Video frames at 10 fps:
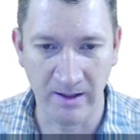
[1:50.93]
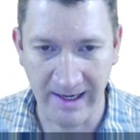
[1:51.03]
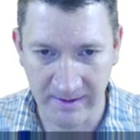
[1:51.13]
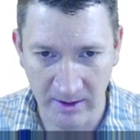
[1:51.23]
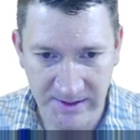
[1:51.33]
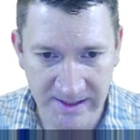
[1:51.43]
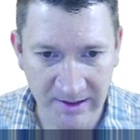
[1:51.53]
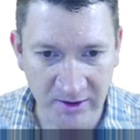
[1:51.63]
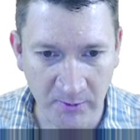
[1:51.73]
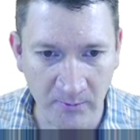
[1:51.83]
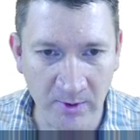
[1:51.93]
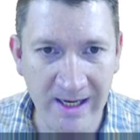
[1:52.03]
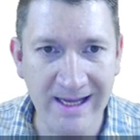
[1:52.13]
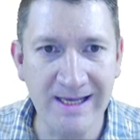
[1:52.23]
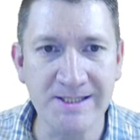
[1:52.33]
All right, there's the
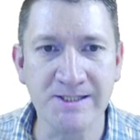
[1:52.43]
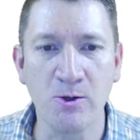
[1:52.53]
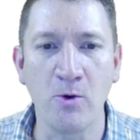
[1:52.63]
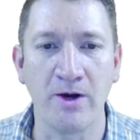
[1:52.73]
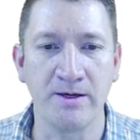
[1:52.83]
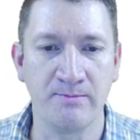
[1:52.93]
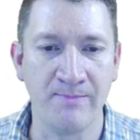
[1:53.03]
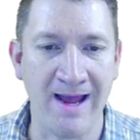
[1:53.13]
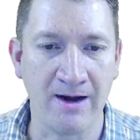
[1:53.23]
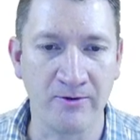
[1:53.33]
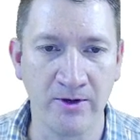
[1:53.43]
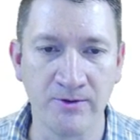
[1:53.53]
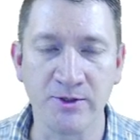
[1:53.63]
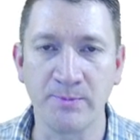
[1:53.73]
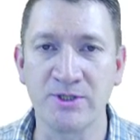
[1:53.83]
3 sort
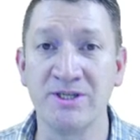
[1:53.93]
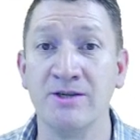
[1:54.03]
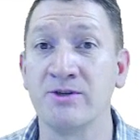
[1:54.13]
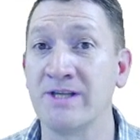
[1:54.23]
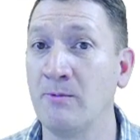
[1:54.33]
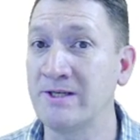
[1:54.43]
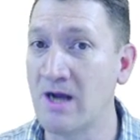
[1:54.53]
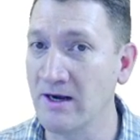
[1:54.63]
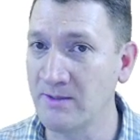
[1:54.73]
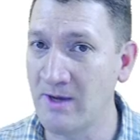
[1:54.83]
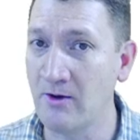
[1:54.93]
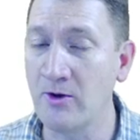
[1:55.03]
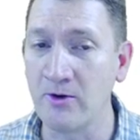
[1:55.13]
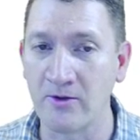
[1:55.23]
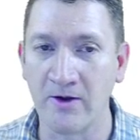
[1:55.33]
macros or procedures that we talked about
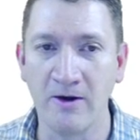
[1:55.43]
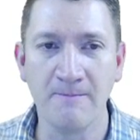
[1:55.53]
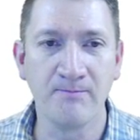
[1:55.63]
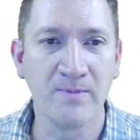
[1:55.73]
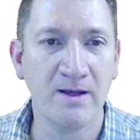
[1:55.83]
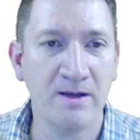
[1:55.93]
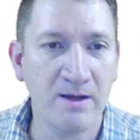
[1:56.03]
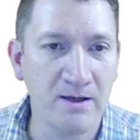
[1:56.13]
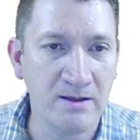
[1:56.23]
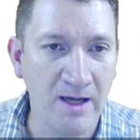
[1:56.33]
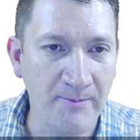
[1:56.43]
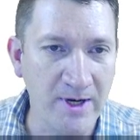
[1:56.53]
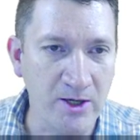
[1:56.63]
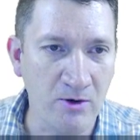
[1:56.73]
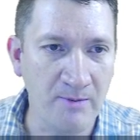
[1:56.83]
earlier. I'm
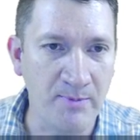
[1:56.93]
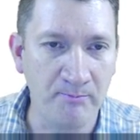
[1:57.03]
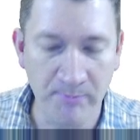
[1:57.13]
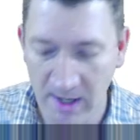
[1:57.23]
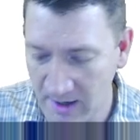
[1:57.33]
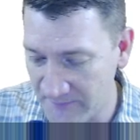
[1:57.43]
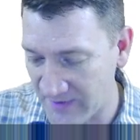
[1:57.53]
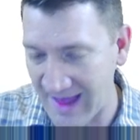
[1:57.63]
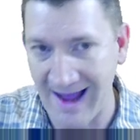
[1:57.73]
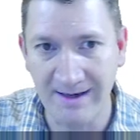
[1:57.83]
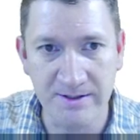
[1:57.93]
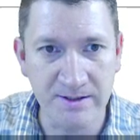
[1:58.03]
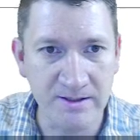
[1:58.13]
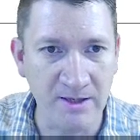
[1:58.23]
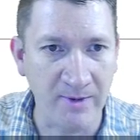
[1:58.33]
going to go up above that
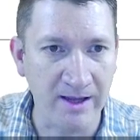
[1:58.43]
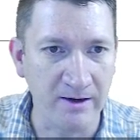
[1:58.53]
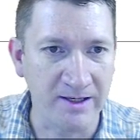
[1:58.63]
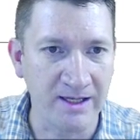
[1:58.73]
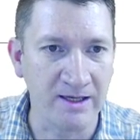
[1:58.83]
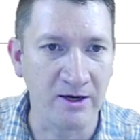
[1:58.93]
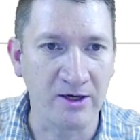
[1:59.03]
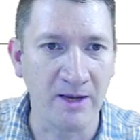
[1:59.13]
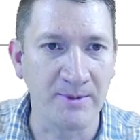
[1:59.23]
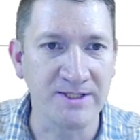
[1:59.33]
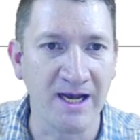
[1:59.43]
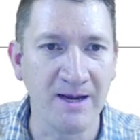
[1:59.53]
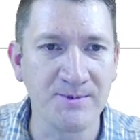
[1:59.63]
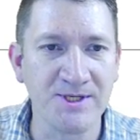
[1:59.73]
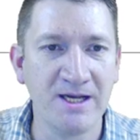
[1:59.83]
to my enter key here a couple
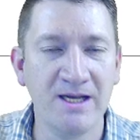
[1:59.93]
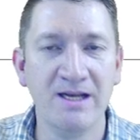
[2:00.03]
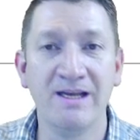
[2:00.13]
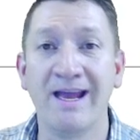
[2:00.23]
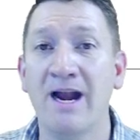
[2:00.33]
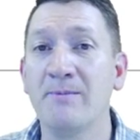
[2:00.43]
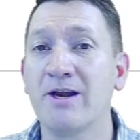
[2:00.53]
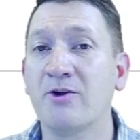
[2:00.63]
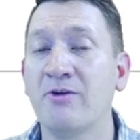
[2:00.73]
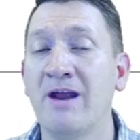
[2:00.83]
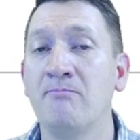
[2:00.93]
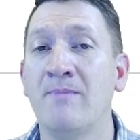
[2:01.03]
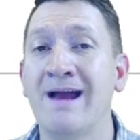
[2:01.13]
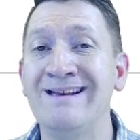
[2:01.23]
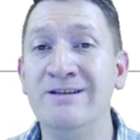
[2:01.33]
times, and I'm going to create
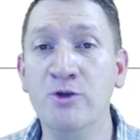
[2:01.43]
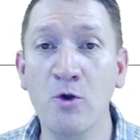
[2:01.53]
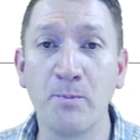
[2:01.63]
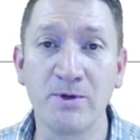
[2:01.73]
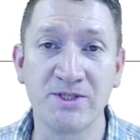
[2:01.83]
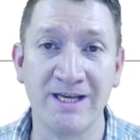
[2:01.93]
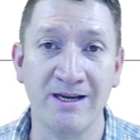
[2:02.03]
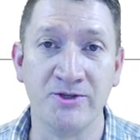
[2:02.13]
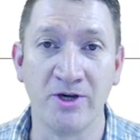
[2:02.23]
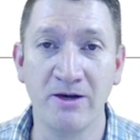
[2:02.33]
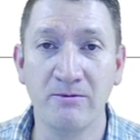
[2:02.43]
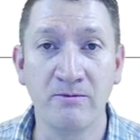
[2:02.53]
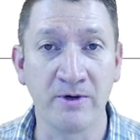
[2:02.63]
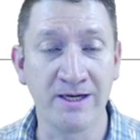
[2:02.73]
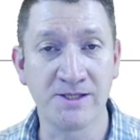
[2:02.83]
my new procedure.
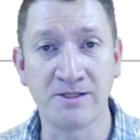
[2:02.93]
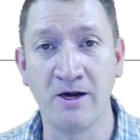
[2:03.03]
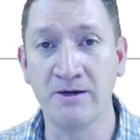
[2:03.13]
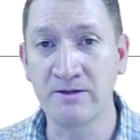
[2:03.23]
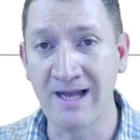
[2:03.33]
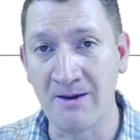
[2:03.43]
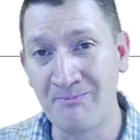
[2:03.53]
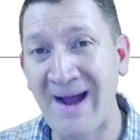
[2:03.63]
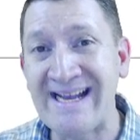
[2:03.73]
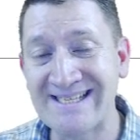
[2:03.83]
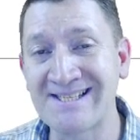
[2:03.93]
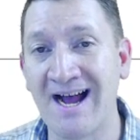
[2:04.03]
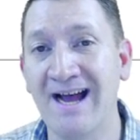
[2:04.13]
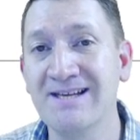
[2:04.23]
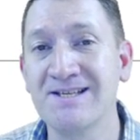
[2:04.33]
We're going to start kind of bite
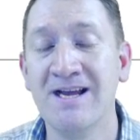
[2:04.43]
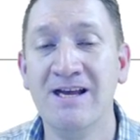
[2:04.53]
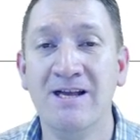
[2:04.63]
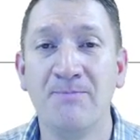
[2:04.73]
size,